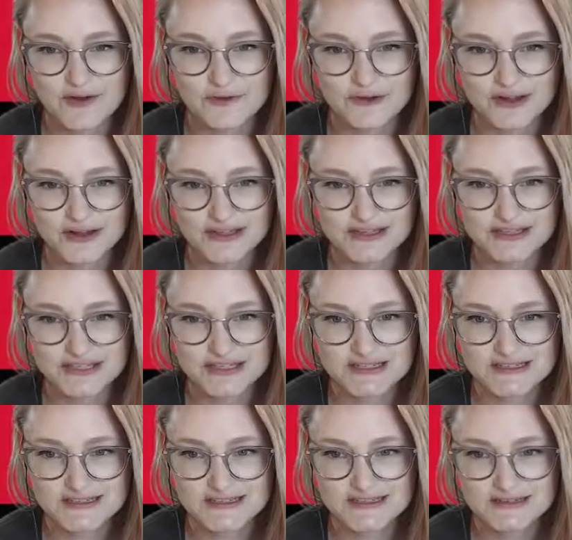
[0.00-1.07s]
I really
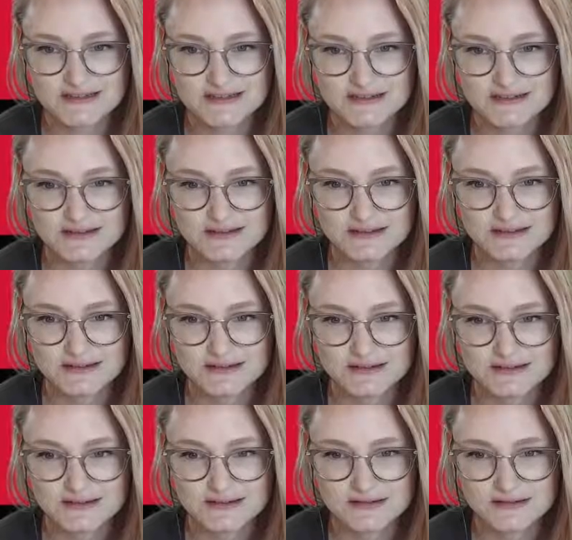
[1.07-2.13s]
just...
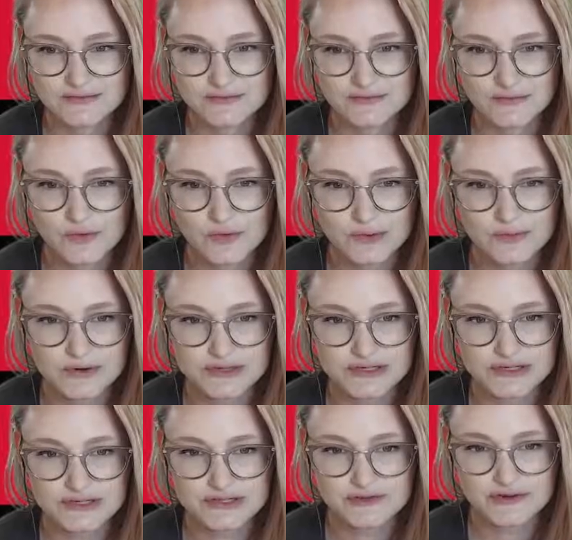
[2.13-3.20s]
4 more
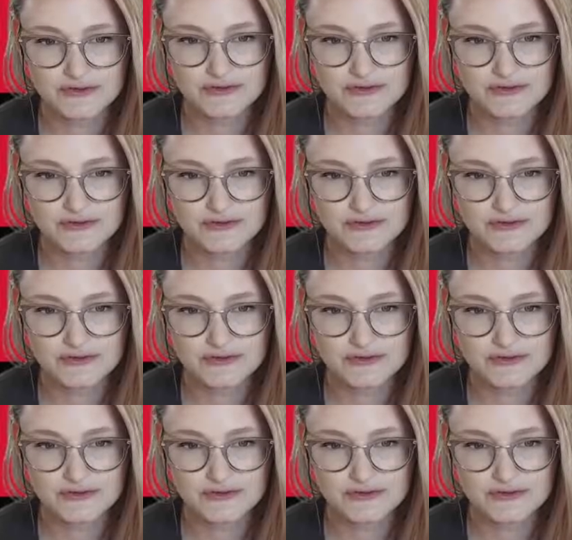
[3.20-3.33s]
turns of